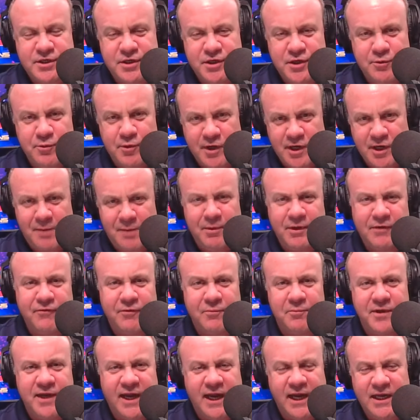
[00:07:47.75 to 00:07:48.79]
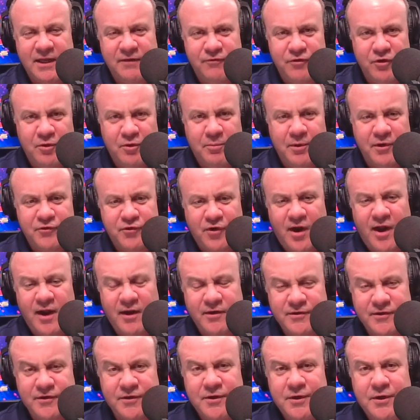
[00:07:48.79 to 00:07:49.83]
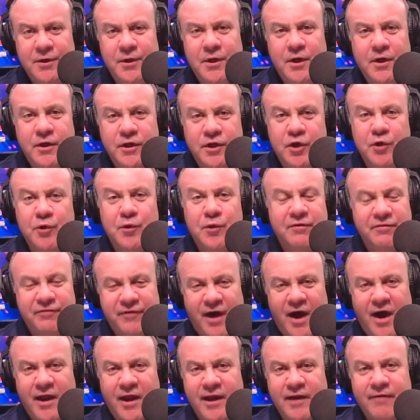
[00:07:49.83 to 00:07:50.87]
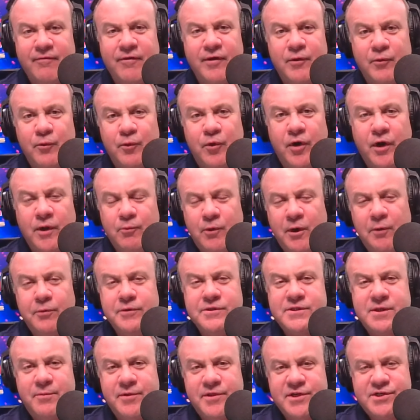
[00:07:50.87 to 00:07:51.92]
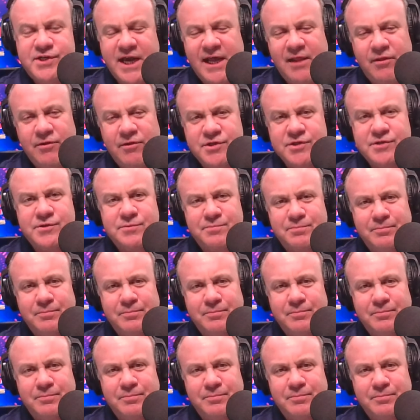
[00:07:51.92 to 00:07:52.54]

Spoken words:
You were coming from Caneyville, but trying to unify everyone. What were some of the challenges?